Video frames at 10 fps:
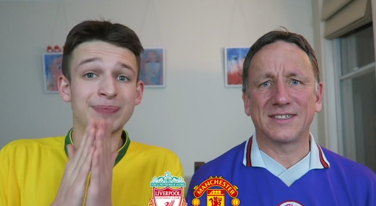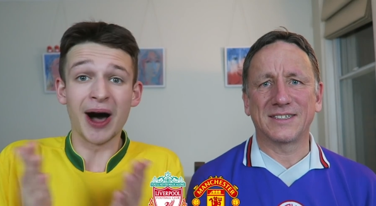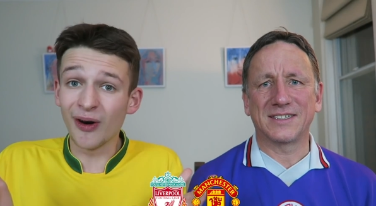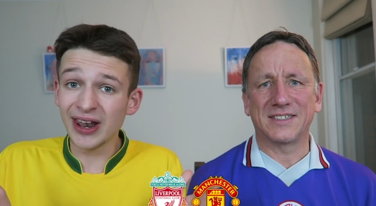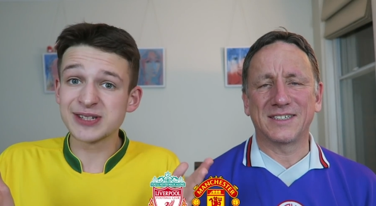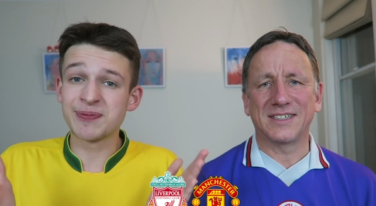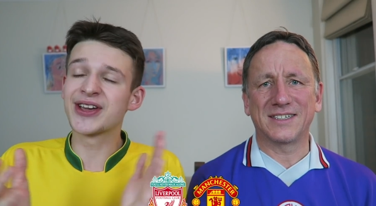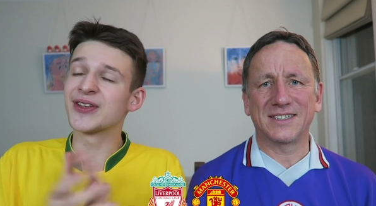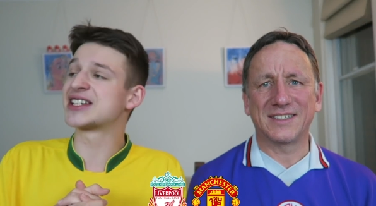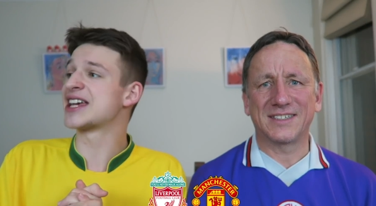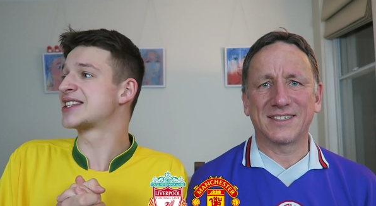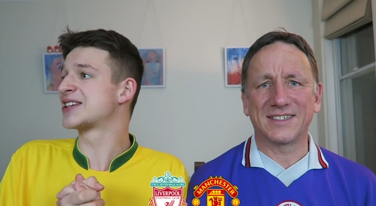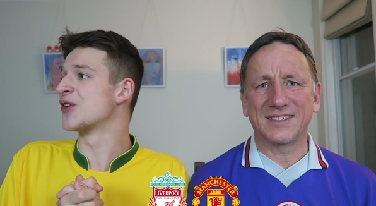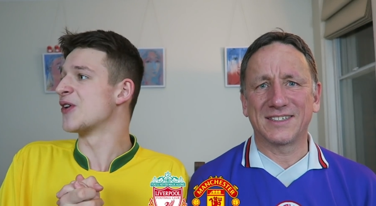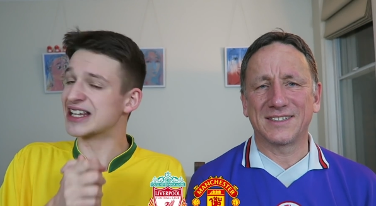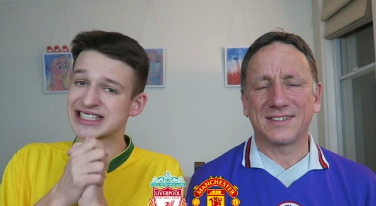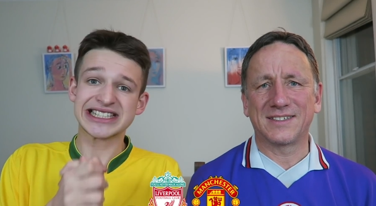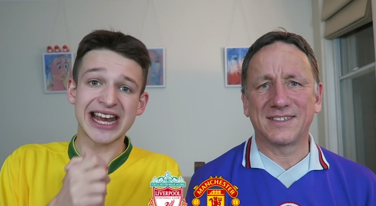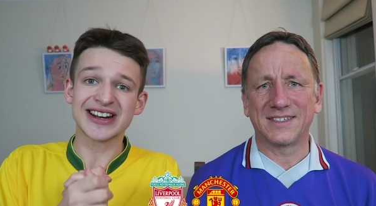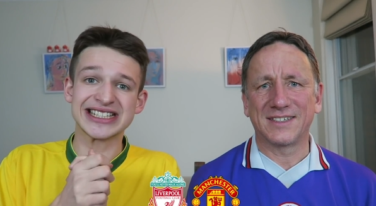Speaker 1: But Ole's been good this year too. It's
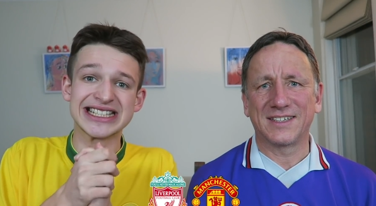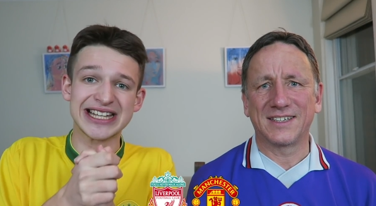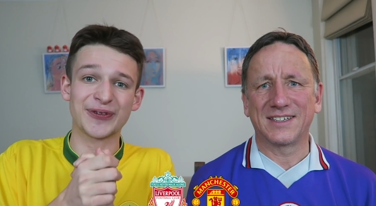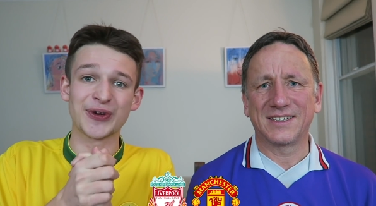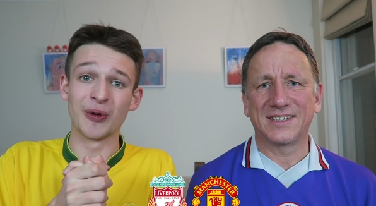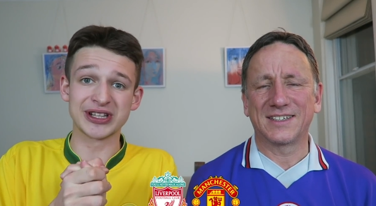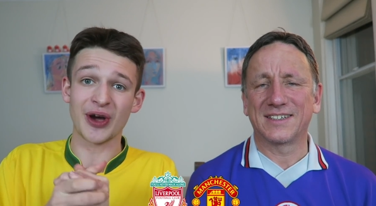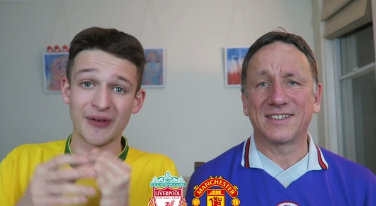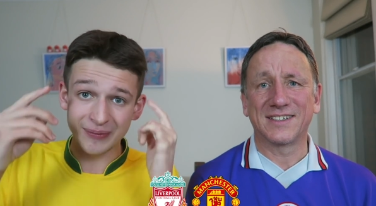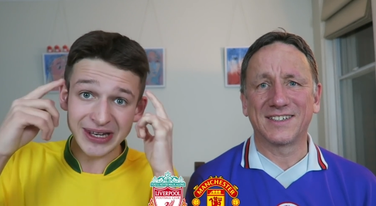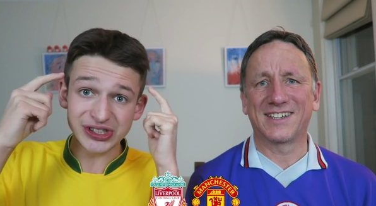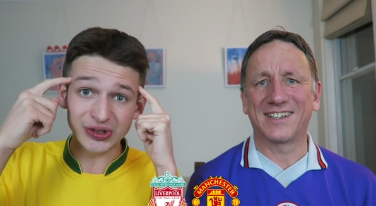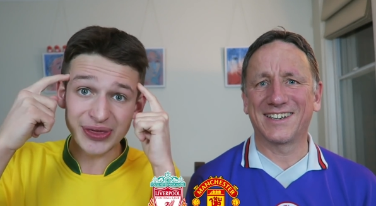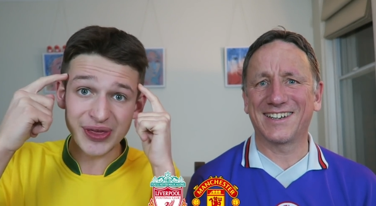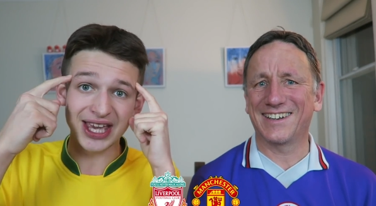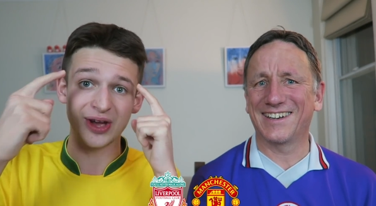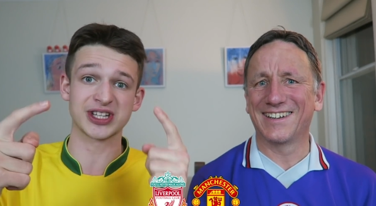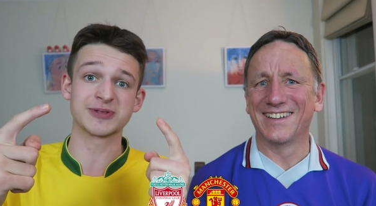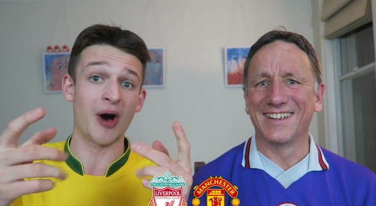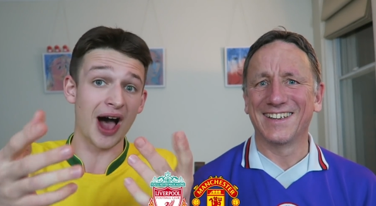seriously difficult what to go for. I'm literally thinking on the
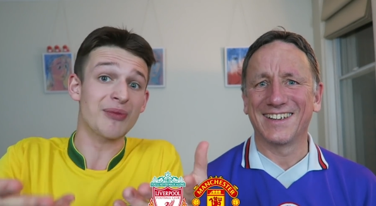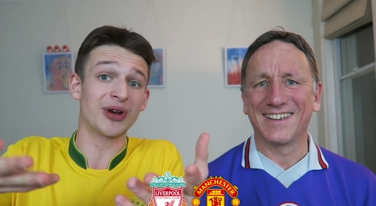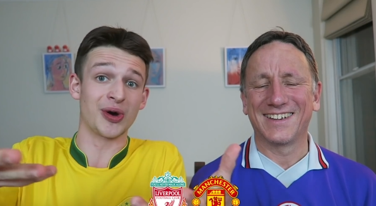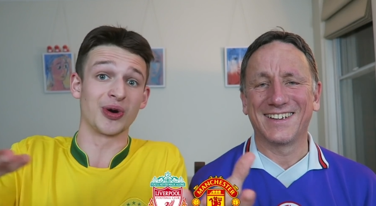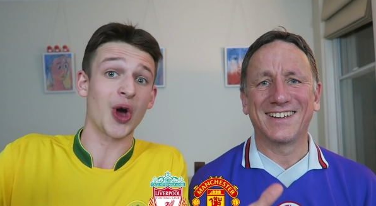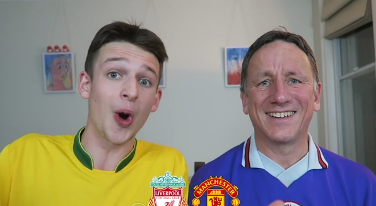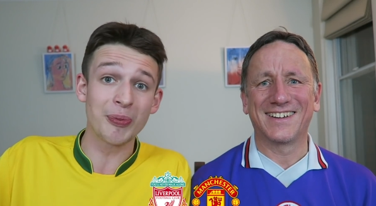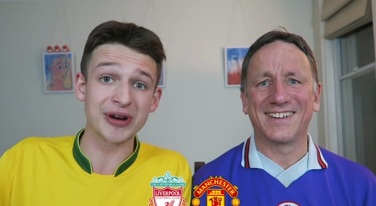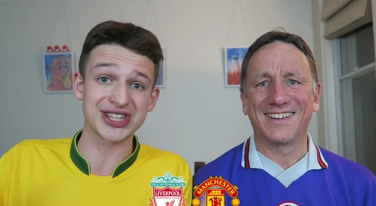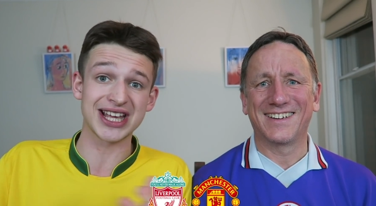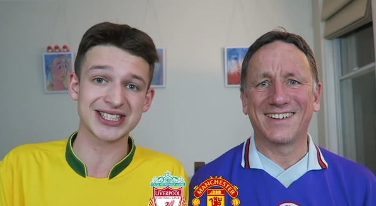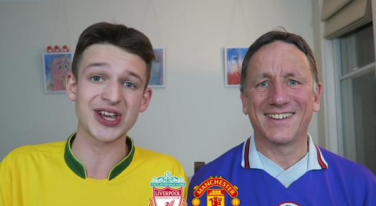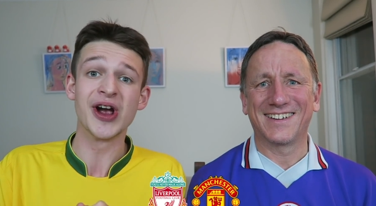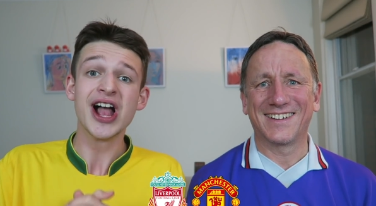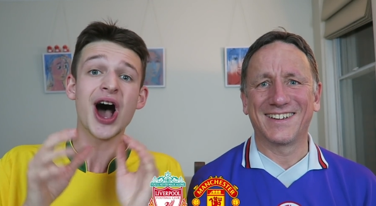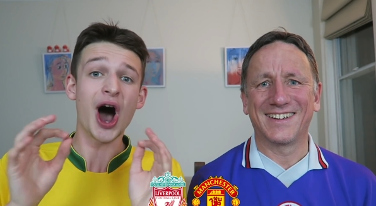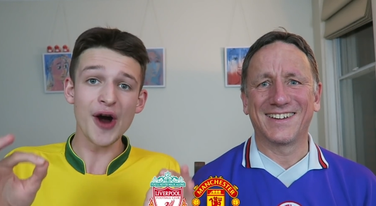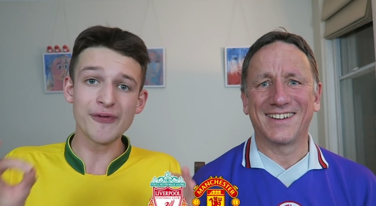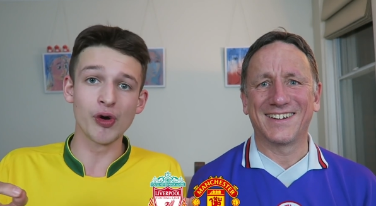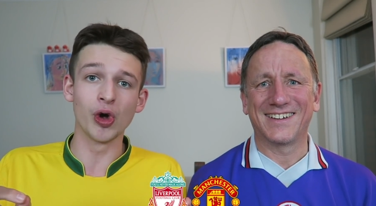spot. I want to know what Goldbridge thinks too.
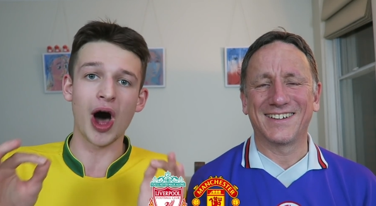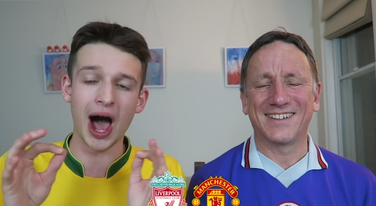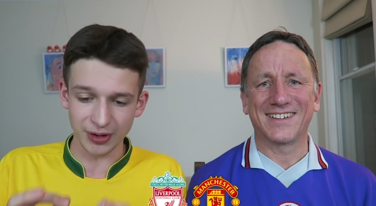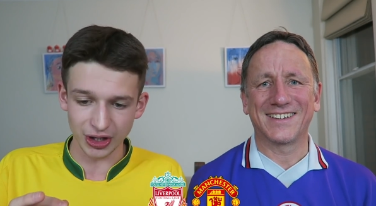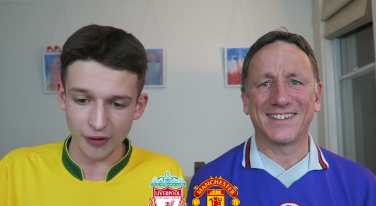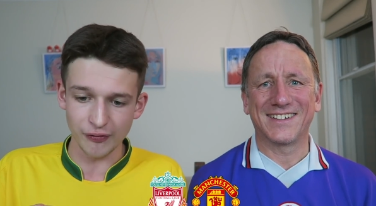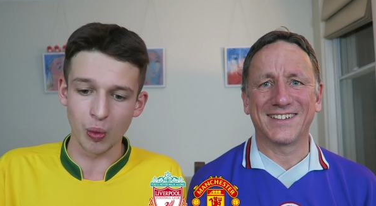Overall, I'm going to go for a